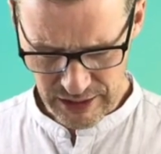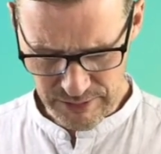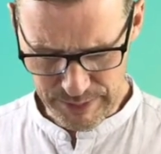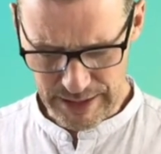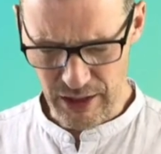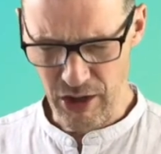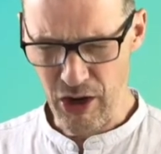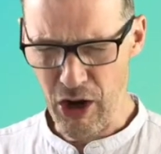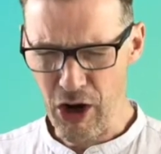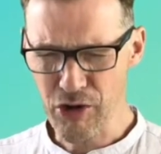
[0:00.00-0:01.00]
that there be a
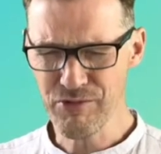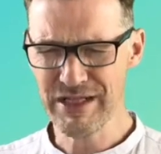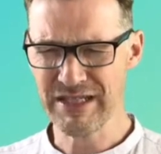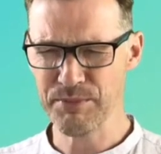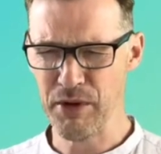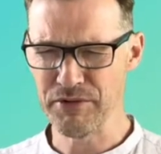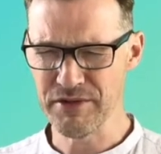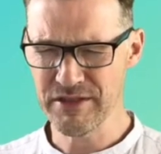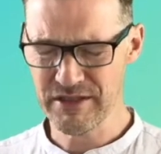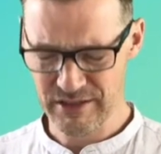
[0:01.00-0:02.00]
heart
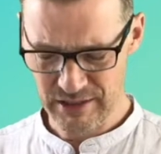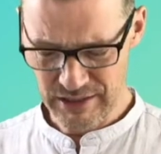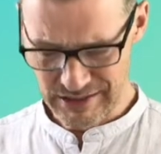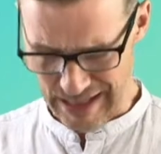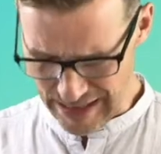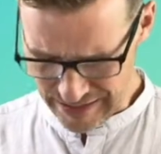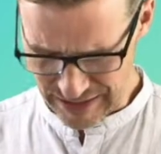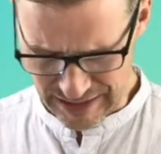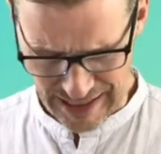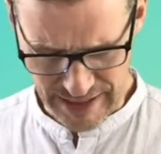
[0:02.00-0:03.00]
response to,
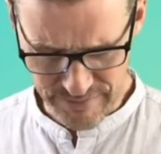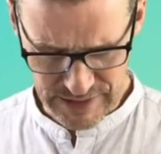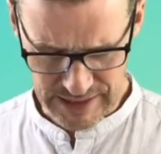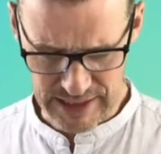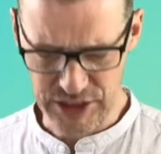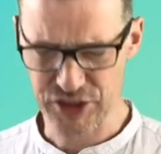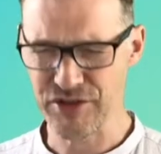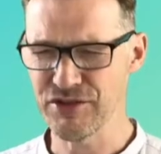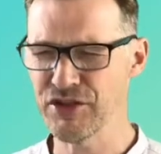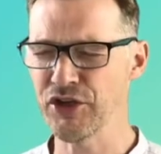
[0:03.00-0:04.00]
to that
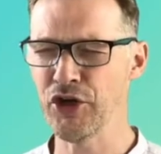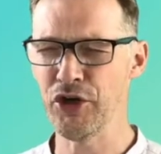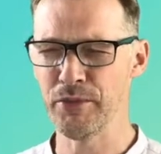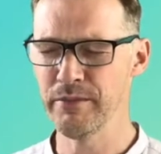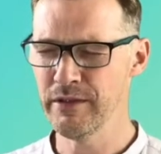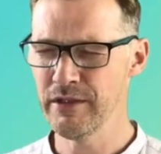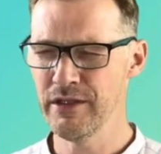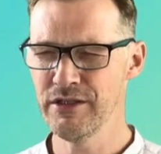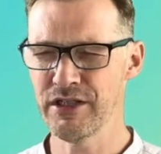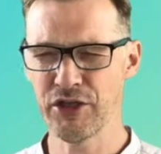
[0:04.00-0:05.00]
invitation to come,
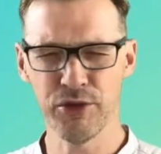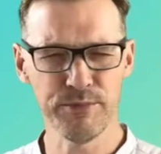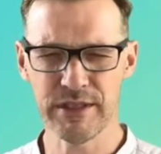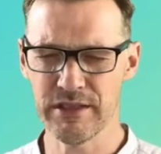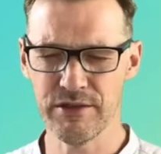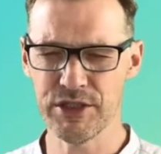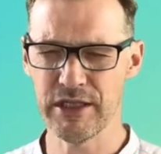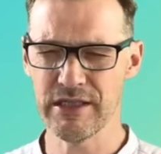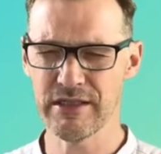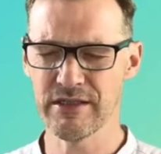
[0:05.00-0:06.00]
to come to you,
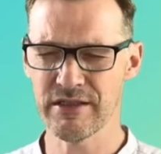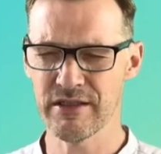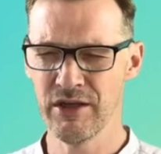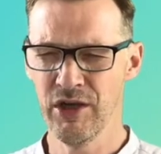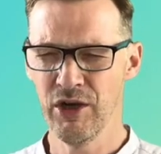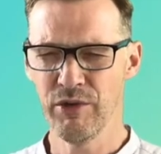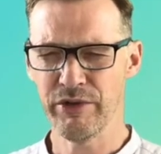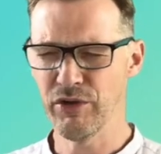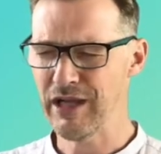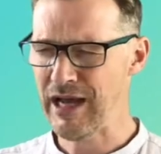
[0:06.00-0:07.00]
Jesus,
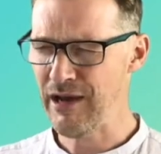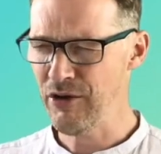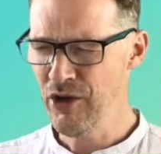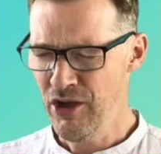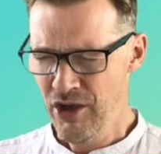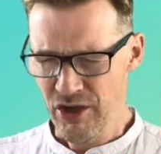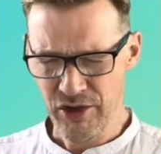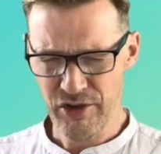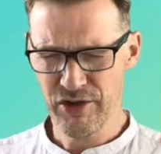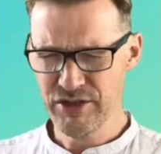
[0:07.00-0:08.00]
with all our
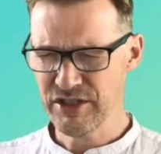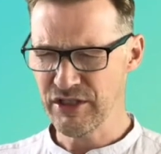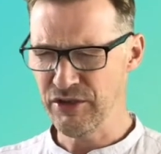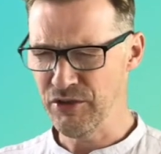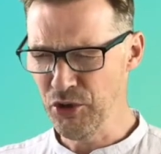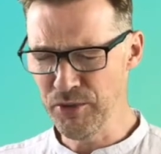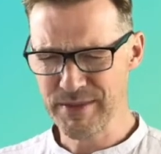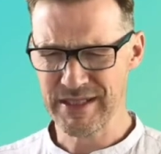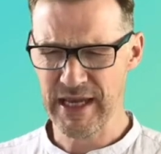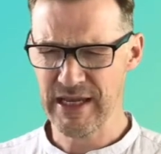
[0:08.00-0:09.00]
hurts and
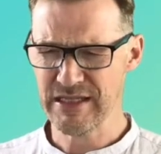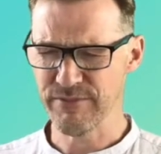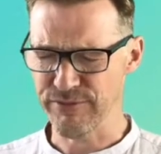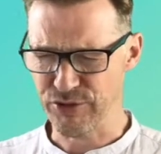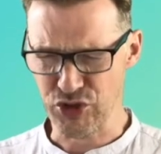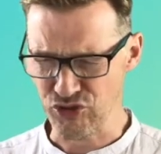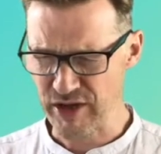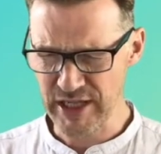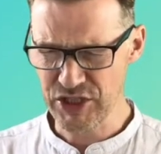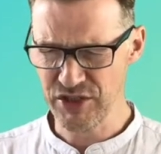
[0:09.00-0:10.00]
upsets and
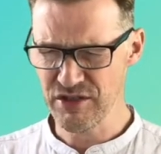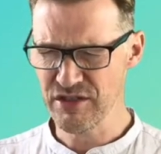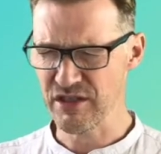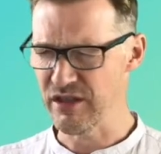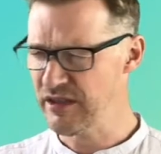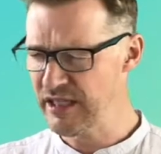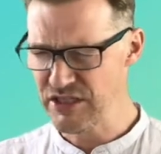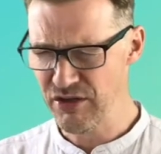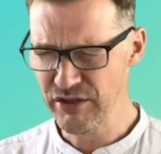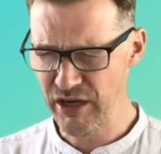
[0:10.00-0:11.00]
frustrations and
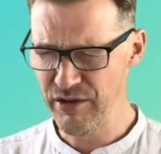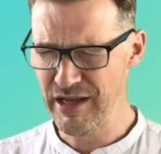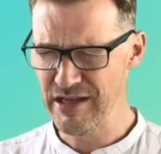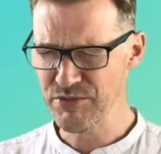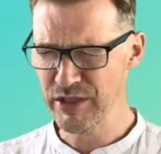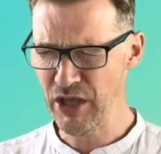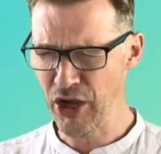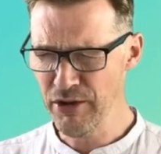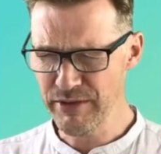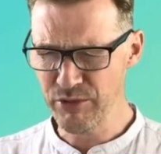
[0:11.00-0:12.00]
things not going as we'd
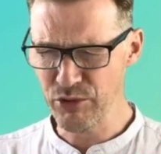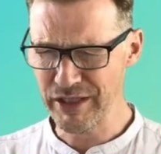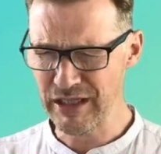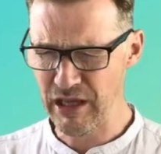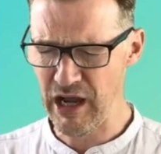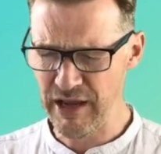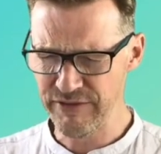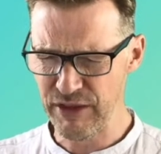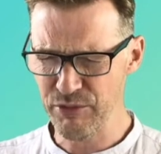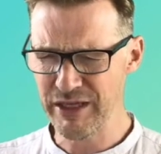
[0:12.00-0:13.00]
hoped they would in
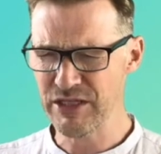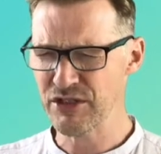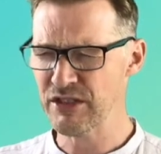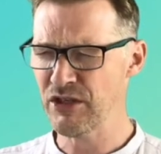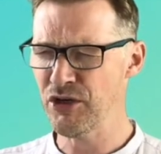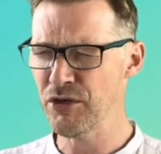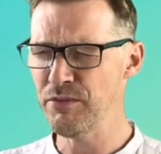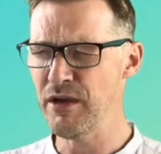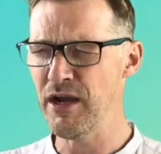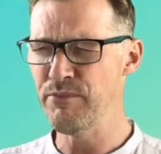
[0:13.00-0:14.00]
life, that we just
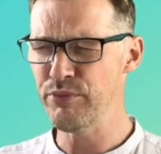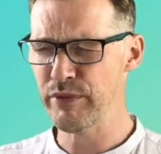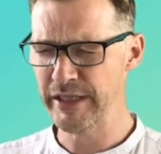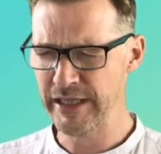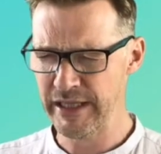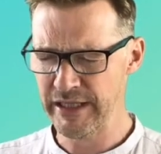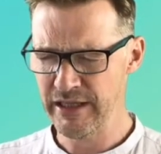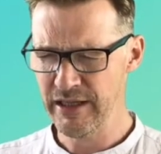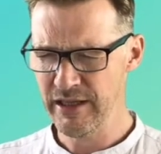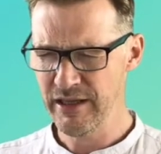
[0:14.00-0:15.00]
come and bring it